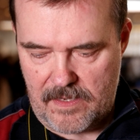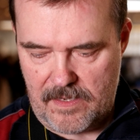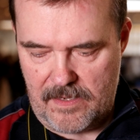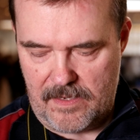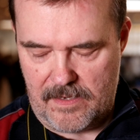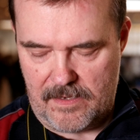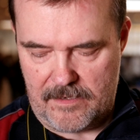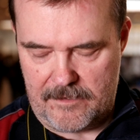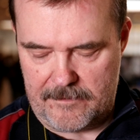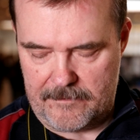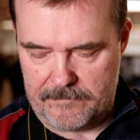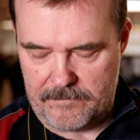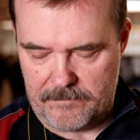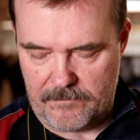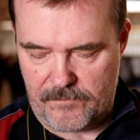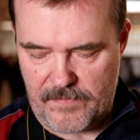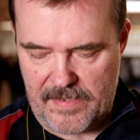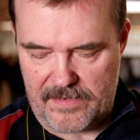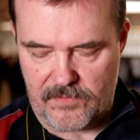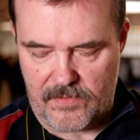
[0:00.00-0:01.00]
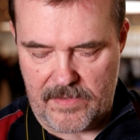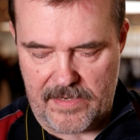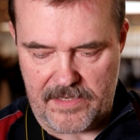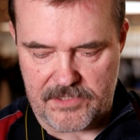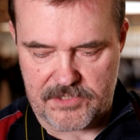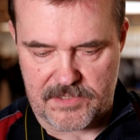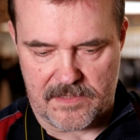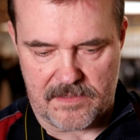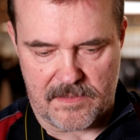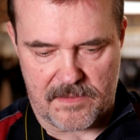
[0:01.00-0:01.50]

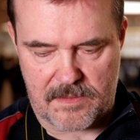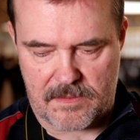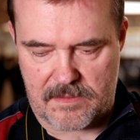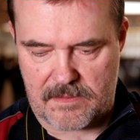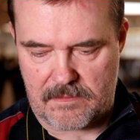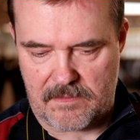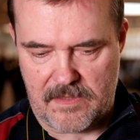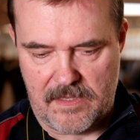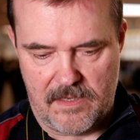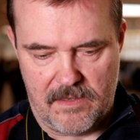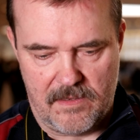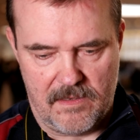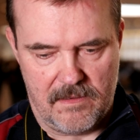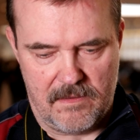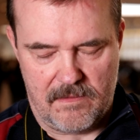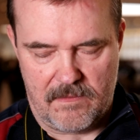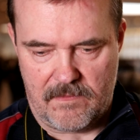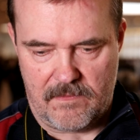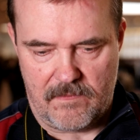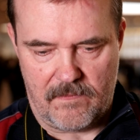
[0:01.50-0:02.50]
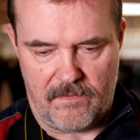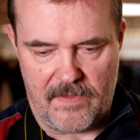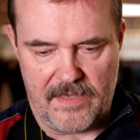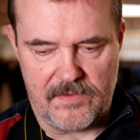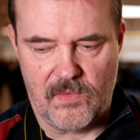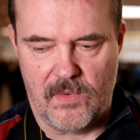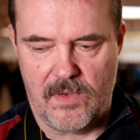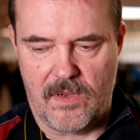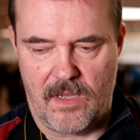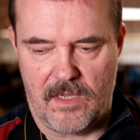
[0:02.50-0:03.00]
federations, they
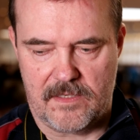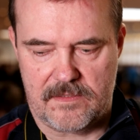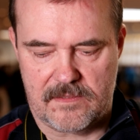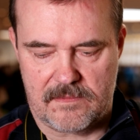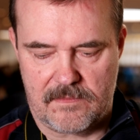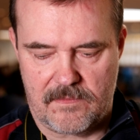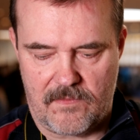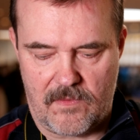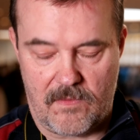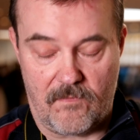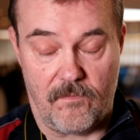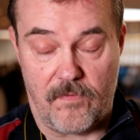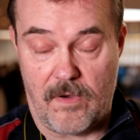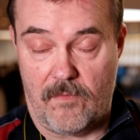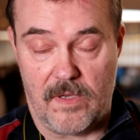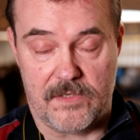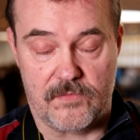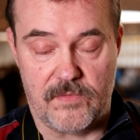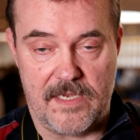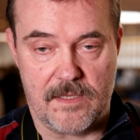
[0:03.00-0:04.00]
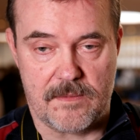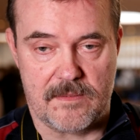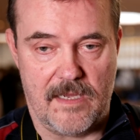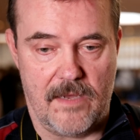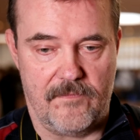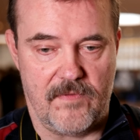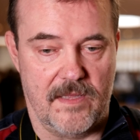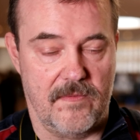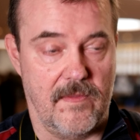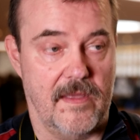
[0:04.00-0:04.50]
do not, for what reason
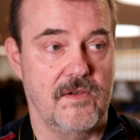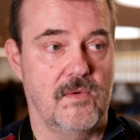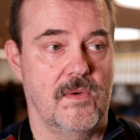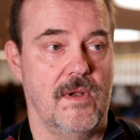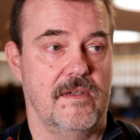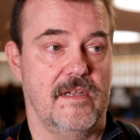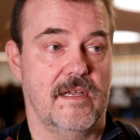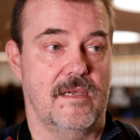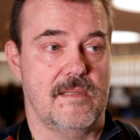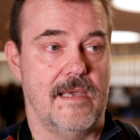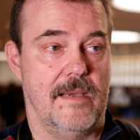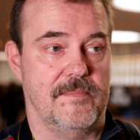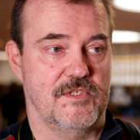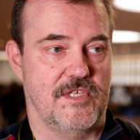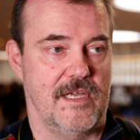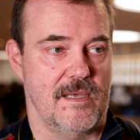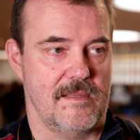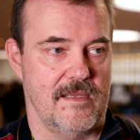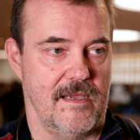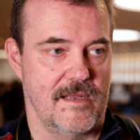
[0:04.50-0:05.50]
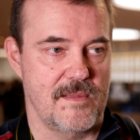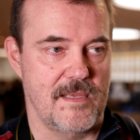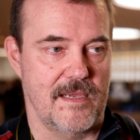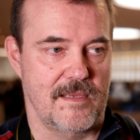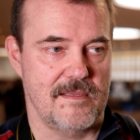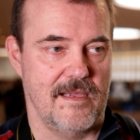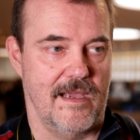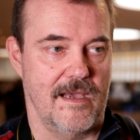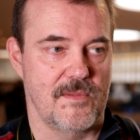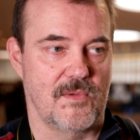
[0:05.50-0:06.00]
ever, they do not accept chess
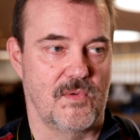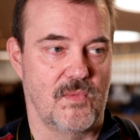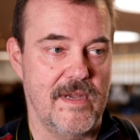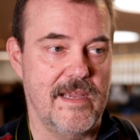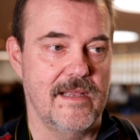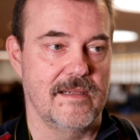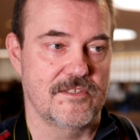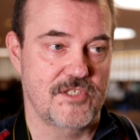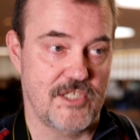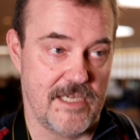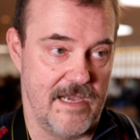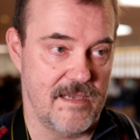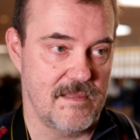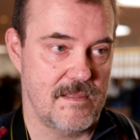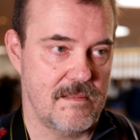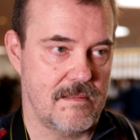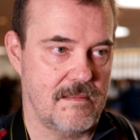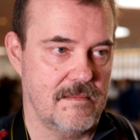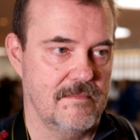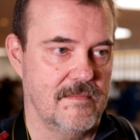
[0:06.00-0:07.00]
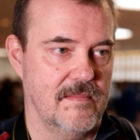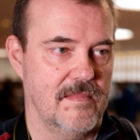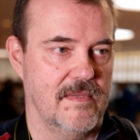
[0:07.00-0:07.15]
960 as a real chess.